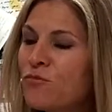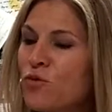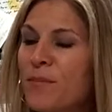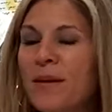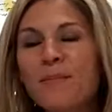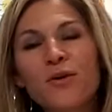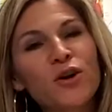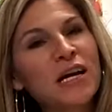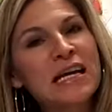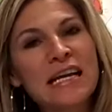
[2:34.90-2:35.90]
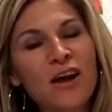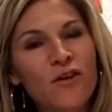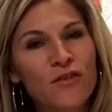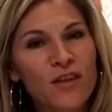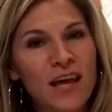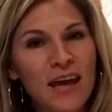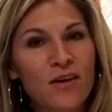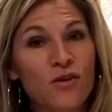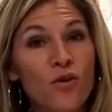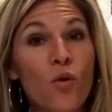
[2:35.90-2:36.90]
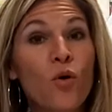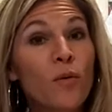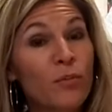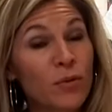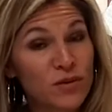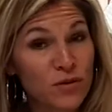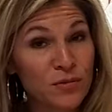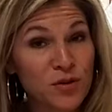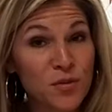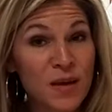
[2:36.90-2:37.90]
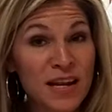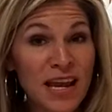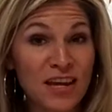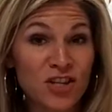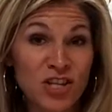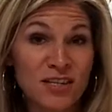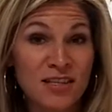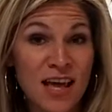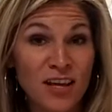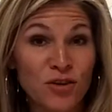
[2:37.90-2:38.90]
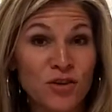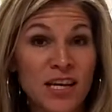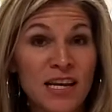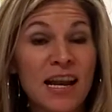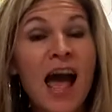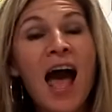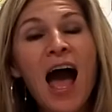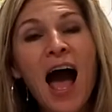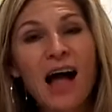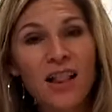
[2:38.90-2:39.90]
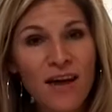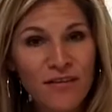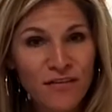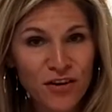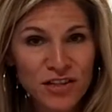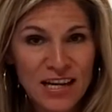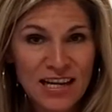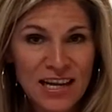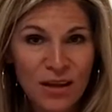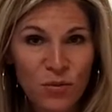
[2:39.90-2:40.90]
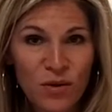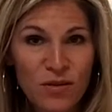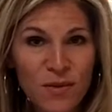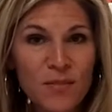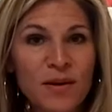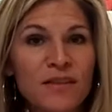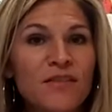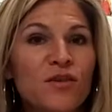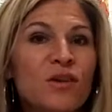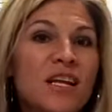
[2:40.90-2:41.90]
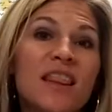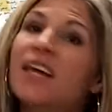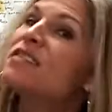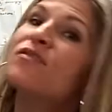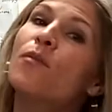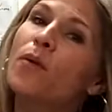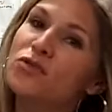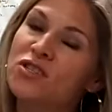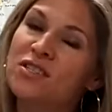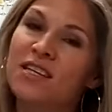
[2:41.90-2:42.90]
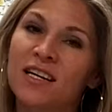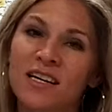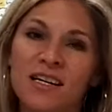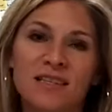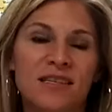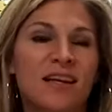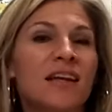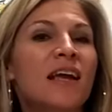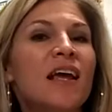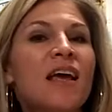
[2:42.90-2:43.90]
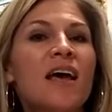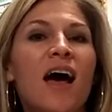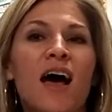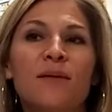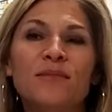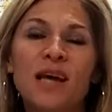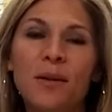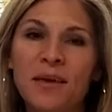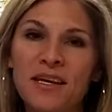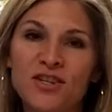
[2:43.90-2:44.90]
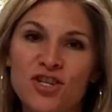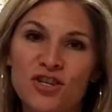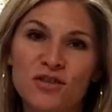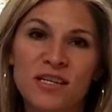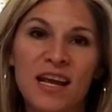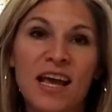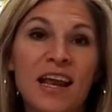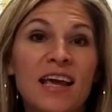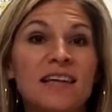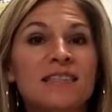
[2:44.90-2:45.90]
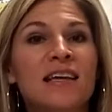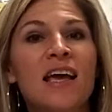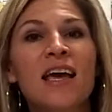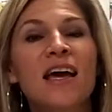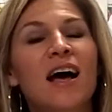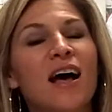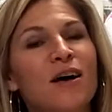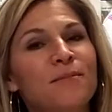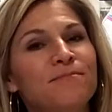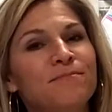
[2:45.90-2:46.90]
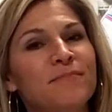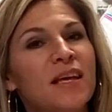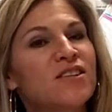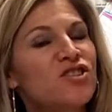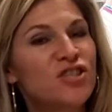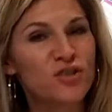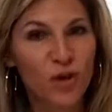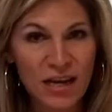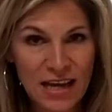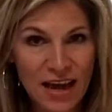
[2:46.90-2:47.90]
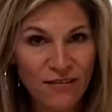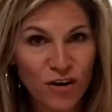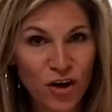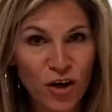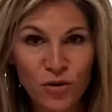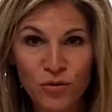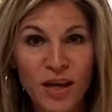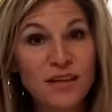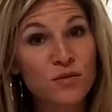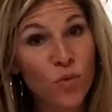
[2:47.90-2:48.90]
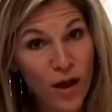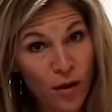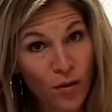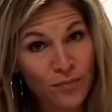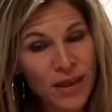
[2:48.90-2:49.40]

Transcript: Remember any over-the-counter or prescription medications that you need. I'll have a first aid kit with me, but if you need things for motion sickness and tummy issues and headaches, it's just great to have your own as well.